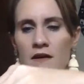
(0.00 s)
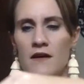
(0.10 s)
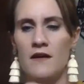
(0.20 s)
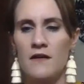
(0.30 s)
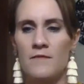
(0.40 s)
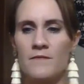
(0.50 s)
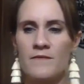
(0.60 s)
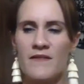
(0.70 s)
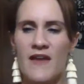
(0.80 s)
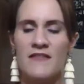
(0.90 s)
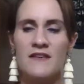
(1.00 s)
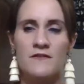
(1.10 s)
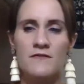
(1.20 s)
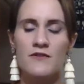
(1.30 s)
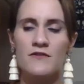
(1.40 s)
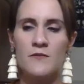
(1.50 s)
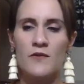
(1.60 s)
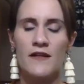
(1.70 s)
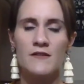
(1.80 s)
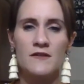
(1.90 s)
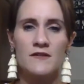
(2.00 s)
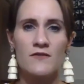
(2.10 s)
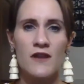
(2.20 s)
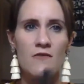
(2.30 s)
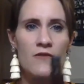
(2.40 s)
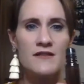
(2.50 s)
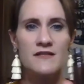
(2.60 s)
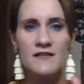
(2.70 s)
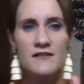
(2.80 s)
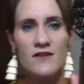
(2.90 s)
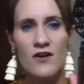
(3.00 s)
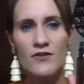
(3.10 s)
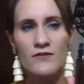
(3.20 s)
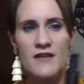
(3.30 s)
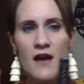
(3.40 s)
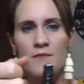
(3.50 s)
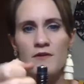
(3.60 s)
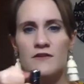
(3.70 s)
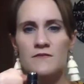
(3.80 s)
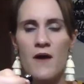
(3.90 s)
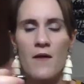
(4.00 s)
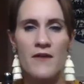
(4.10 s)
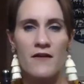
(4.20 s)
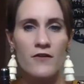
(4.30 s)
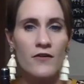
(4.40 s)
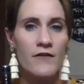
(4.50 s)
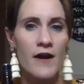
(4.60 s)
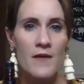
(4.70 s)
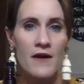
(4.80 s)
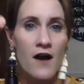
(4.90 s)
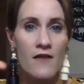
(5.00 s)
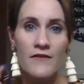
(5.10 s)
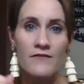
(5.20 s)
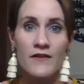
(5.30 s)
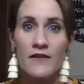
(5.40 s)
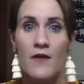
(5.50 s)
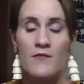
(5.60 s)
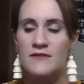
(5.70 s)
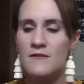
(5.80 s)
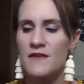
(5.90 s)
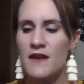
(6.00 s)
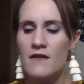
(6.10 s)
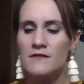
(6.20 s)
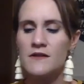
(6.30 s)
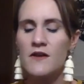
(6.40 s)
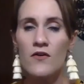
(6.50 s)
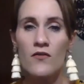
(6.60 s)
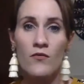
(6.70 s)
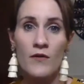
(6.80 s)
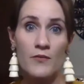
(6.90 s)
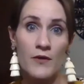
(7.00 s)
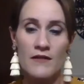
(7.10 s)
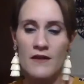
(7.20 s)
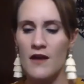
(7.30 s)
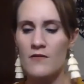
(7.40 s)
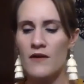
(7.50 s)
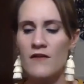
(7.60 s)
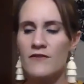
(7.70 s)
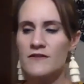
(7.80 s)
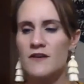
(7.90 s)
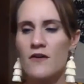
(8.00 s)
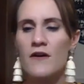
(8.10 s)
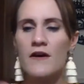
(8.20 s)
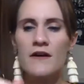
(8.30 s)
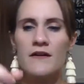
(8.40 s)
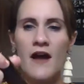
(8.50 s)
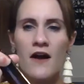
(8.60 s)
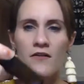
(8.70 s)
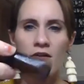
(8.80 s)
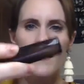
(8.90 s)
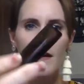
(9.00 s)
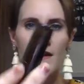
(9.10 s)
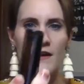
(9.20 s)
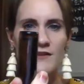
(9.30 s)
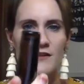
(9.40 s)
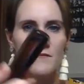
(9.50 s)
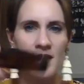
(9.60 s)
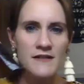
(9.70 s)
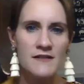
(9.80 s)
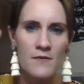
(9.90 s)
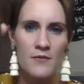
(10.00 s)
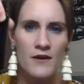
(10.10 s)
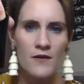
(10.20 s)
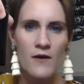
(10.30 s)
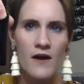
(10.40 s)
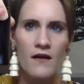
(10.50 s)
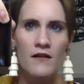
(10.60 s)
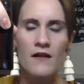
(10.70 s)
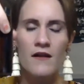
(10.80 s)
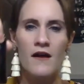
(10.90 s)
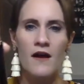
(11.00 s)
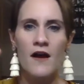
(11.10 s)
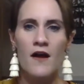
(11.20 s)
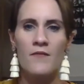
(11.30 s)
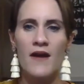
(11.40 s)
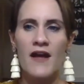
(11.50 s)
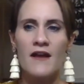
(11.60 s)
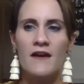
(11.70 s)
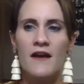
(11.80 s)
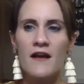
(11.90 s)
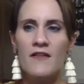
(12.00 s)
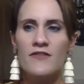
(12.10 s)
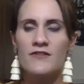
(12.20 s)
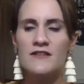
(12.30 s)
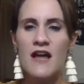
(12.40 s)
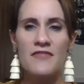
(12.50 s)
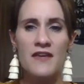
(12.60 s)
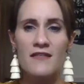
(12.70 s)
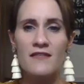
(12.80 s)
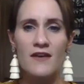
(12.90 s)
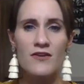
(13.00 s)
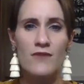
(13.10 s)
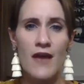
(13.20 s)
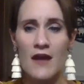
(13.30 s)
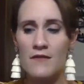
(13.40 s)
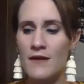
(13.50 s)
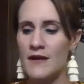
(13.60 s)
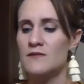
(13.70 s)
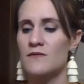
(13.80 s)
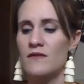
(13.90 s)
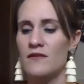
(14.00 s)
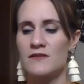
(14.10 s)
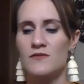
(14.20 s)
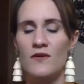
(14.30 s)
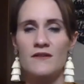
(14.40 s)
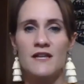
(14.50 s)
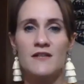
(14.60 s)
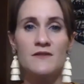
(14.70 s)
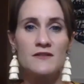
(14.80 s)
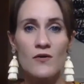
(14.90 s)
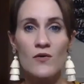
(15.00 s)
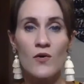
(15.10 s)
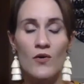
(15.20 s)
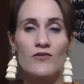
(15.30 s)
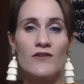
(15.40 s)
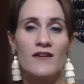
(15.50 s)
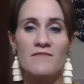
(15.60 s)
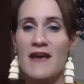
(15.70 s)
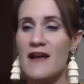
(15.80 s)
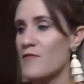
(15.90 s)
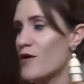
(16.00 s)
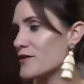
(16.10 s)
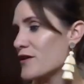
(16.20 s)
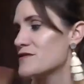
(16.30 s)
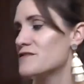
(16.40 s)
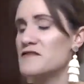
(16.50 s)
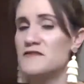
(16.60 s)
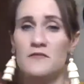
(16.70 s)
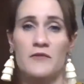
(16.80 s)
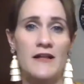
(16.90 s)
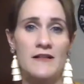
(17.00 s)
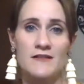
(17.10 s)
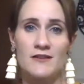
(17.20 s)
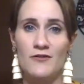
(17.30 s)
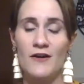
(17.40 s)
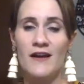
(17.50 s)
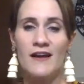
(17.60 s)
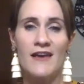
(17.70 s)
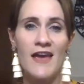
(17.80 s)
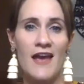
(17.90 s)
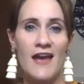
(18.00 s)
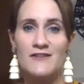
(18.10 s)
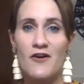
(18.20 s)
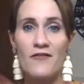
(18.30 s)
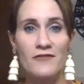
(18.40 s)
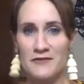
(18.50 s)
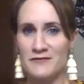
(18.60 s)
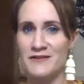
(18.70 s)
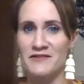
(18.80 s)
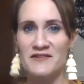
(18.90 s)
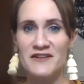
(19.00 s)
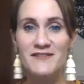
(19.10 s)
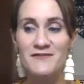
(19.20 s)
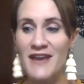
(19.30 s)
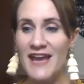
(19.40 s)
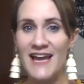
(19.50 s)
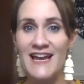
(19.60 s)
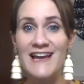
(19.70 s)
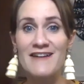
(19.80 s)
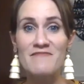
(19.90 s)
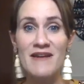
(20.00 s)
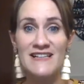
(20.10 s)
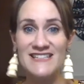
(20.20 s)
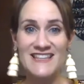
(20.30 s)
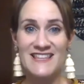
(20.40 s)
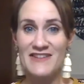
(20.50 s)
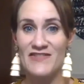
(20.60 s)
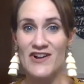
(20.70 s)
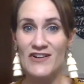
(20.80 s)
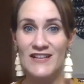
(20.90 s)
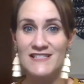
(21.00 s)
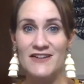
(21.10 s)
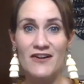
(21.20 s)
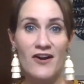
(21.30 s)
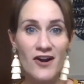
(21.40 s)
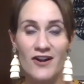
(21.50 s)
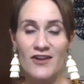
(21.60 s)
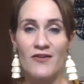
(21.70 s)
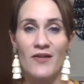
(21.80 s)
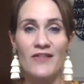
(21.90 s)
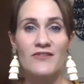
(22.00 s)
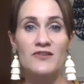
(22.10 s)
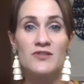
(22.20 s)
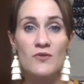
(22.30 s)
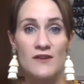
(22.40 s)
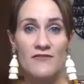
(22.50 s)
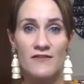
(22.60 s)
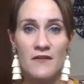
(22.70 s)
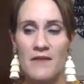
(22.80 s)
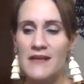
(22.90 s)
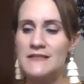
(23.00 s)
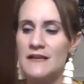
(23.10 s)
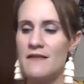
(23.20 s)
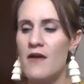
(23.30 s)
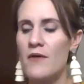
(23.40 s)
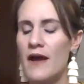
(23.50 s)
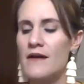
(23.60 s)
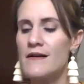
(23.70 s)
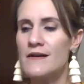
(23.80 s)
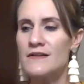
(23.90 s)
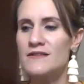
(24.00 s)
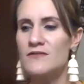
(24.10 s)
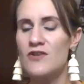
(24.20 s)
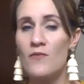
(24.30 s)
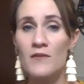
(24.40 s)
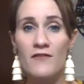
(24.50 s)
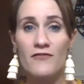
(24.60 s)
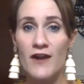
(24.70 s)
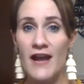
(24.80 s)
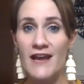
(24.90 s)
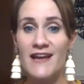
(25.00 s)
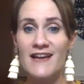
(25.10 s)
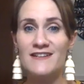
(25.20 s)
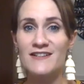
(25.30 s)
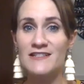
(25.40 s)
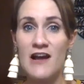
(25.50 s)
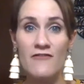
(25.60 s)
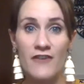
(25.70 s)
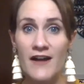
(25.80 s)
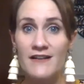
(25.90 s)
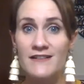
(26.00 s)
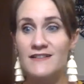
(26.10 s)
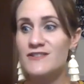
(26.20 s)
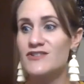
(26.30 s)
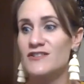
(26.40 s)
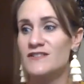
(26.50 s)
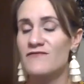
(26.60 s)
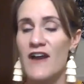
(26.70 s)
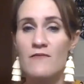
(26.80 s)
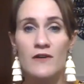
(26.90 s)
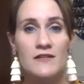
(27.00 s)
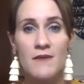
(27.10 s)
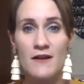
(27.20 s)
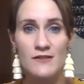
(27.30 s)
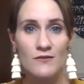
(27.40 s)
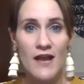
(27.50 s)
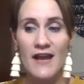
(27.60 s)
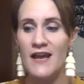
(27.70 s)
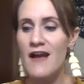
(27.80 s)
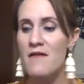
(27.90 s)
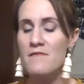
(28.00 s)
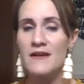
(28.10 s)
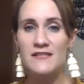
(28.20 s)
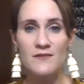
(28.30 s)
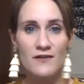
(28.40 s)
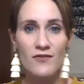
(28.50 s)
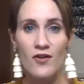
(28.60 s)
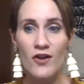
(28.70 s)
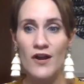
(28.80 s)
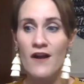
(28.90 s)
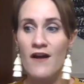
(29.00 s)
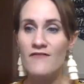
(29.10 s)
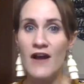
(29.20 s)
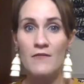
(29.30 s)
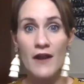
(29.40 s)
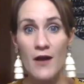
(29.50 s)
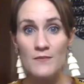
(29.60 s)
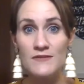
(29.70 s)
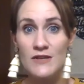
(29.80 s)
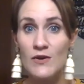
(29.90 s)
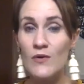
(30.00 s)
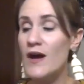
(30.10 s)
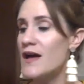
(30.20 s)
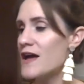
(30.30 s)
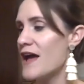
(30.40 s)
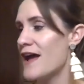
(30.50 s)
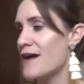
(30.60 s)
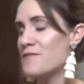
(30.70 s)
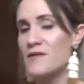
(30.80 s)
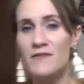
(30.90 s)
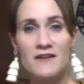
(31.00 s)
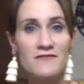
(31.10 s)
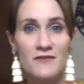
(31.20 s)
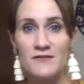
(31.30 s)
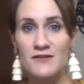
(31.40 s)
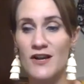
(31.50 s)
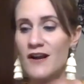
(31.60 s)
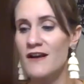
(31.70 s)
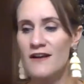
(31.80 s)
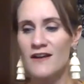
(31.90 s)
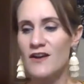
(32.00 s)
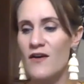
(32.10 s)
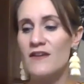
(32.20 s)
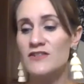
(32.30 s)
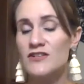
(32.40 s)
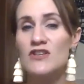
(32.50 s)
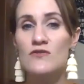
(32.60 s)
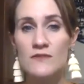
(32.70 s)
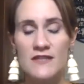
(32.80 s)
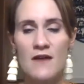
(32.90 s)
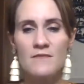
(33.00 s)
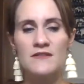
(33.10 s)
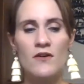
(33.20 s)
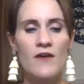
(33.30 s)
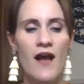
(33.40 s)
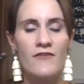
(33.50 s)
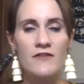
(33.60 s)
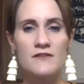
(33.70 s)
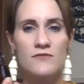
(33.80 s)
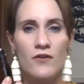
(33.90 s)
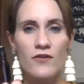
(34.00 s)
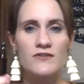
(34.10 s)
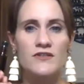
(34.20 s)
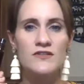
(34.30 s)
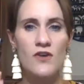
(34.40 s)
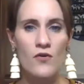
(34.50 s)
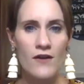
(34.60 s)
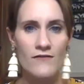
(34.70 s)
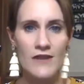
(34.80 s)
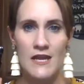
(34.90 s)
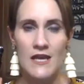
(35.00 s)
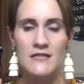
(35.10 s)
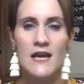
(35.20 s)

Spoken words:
And these are reusable. That's what's so neat. Once this is all used up, you just pop that roller right back off and fill it up with something else, or with Breathe Again, whatever. So now it should mix up pretty well. And there's nothing that you can't mix with these oils. That's what's so cool. You can make up all your own diffuser blends. You can't overdose on oils. You can't mix anything wrong that's going to hurt you. Like, they're so different than medicine in that way. So don't be afraid to just have fun. Just find what smells you like, mix them in a roller, find what helps you, and put them in the diffuser, and just use them. So having these rollers is so convenient.